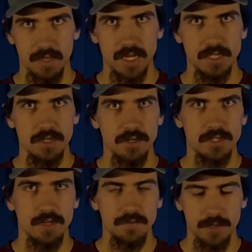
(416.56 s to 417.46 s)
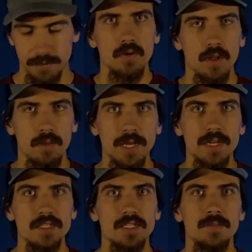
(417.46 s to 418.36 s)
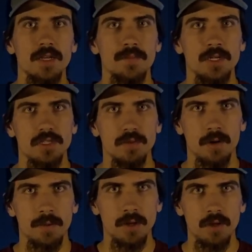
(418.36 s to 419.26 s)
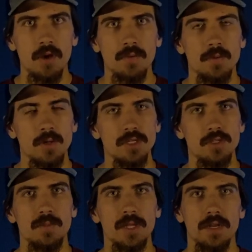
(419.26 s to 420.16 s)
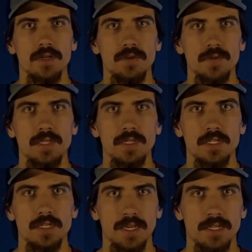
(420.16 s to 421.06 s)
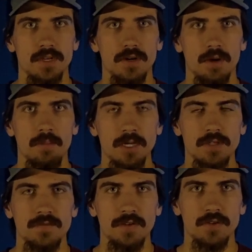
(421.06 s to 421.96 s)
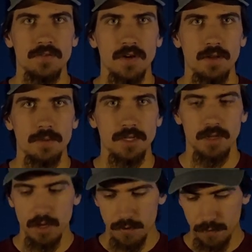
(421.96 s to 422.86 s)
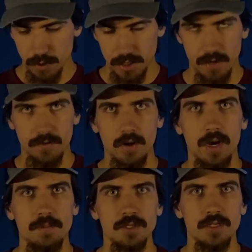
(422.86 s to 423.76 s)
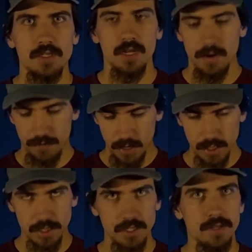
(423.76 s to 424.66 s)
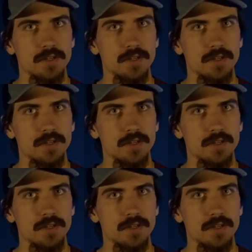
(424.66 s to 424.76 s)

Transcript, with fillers: SDR software. While it might not seem like much at the moment, we really do plan on using this to kickstart a bunch of different development for software options for not just the